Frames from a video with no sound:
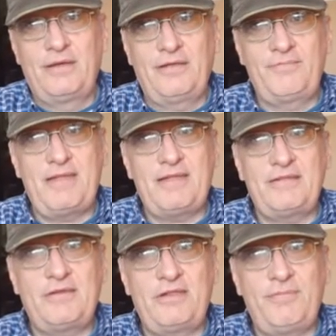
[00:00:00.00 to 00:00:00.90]
It's been at
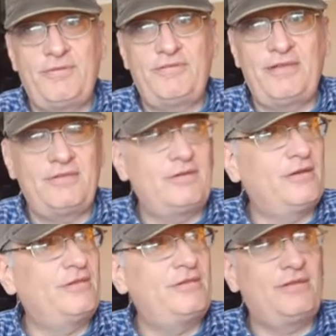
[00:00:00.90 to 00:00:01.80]
90%
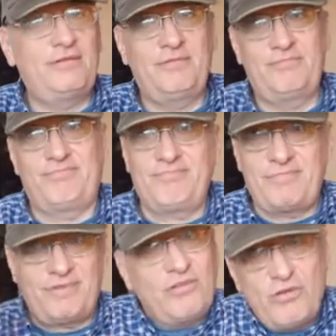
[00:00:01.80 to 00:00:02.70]
done,
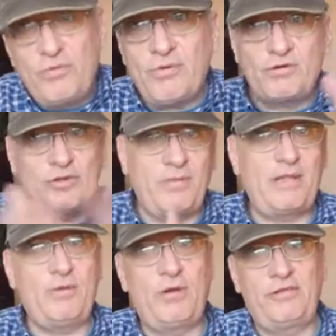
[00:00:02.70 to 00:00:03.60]
to do with my job
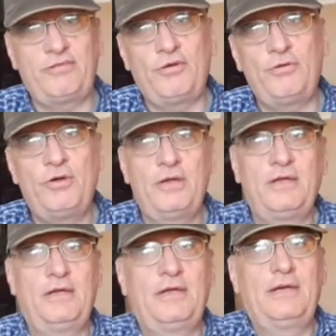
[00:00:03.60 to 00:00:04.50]
anyway, so
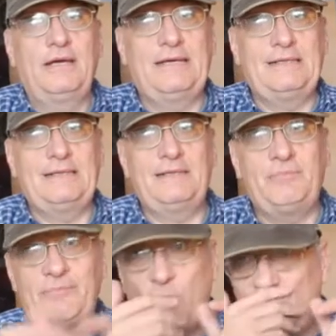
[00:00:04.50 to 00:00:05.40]

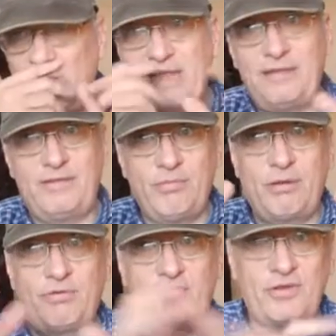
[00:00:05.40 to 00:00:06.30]
or related to my
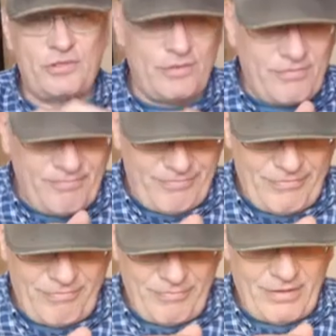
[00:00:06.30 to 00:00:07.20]
profession.
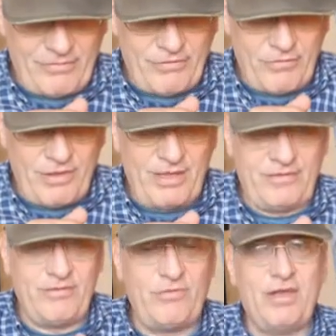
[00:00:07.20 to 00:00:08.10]
So that
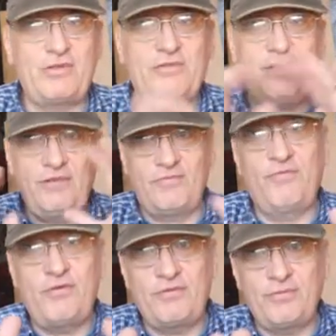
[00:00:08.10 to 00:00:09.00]
is something I just need to
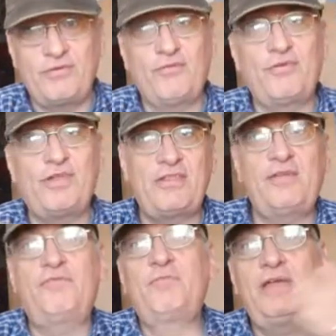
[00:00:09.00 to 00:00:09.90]
focus myself on, and
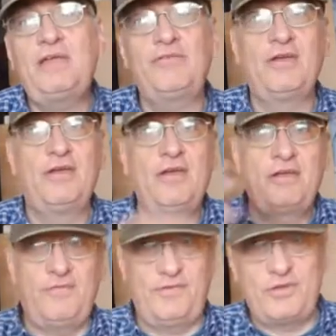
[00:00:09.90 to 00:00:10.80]
that for me is,
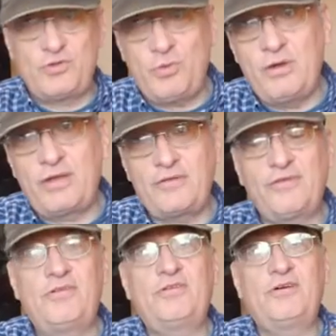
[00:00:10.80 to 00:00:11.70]
you finish work at a
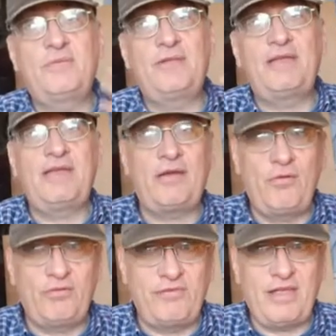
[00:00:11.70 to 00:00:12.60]
certain time, then carry
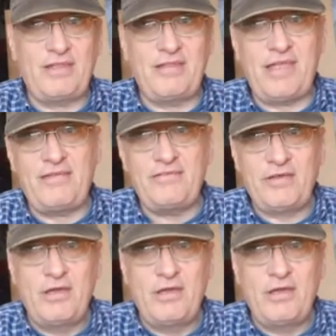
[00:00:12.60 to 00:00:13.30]
on sat at the desk